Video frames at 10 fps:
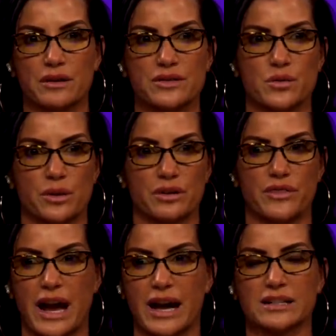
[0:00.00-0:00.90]
They're sort
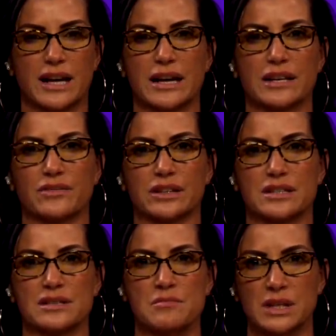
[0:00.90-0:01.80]
of, they act kind of
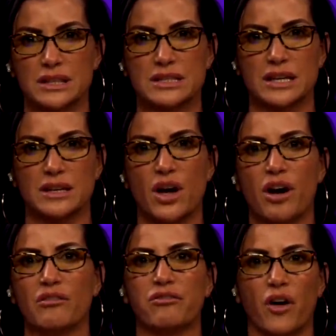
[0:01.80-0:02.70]
like this militant
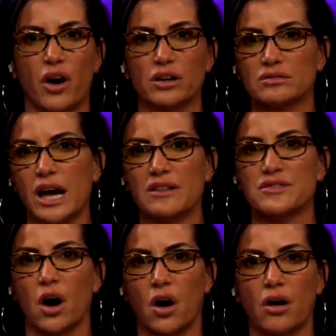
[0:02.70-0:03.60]
far
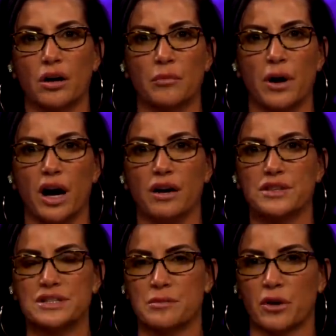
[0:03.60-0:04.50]
left arm
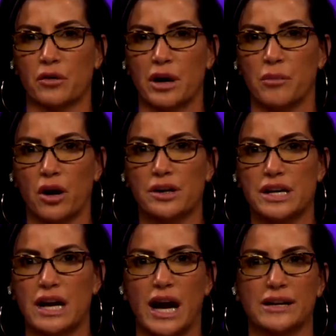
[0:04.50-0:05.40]
of the Democrat
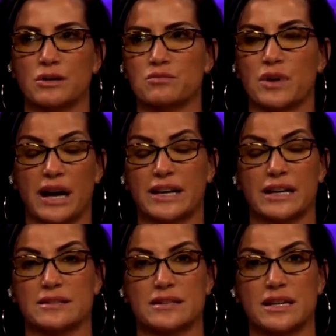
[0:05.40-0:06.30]
Party. I
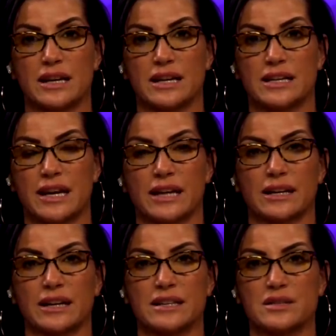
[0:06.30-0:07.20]
can't see any
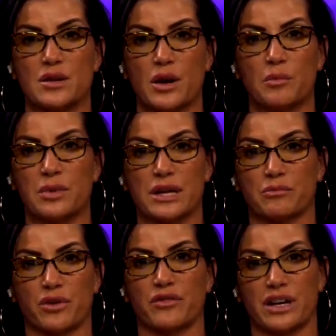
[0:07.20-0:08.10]
candidates
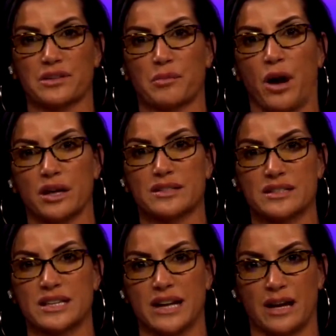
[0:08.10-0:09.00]
being prevailed upon
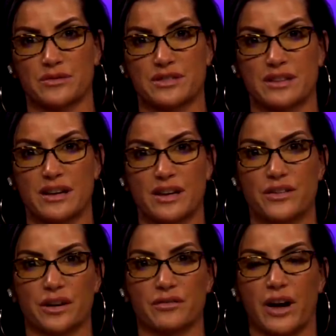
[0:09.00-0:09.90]
to denounce
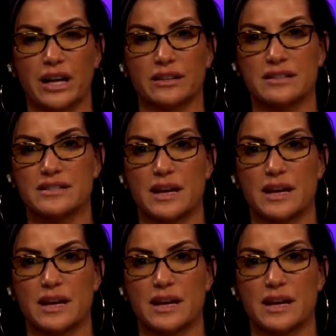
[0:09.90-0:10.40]
their violence.